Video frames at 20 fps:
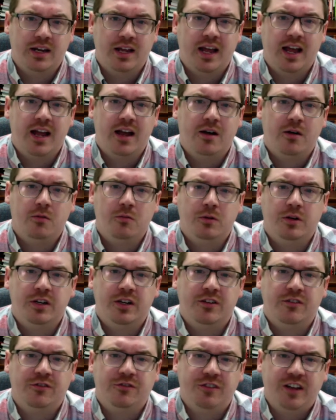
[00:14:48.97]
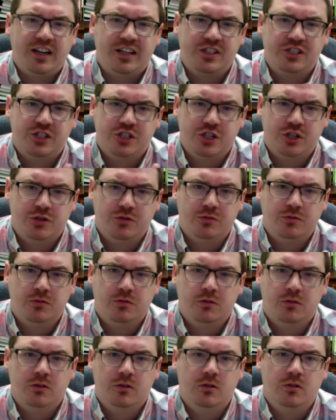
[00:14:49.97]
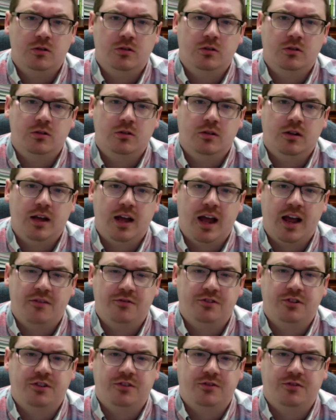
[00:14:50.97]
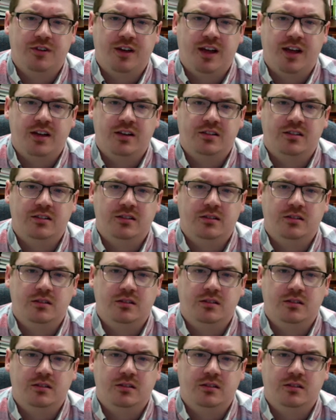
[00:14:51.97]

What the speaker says: How would it affect you after the fact?